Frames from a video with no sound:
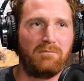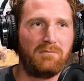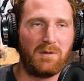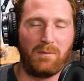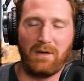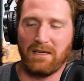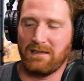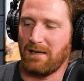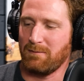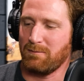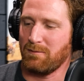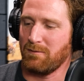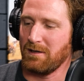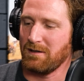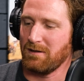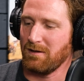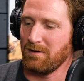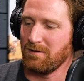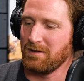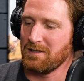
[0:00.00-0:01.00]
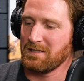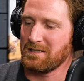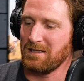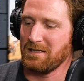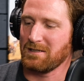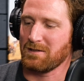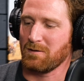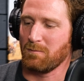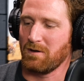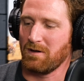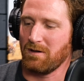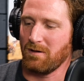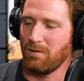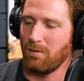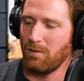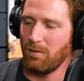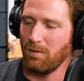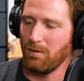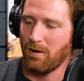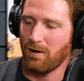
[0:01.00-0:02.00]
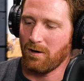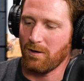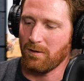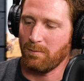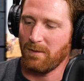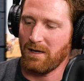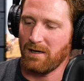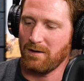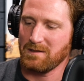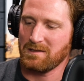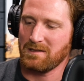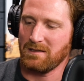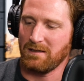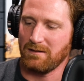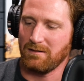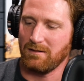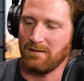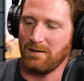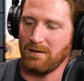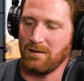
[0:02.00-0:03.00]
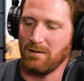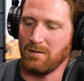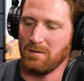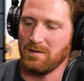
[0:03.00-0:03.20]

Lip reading: to make that point though, these are one of the old hard mounts, and you can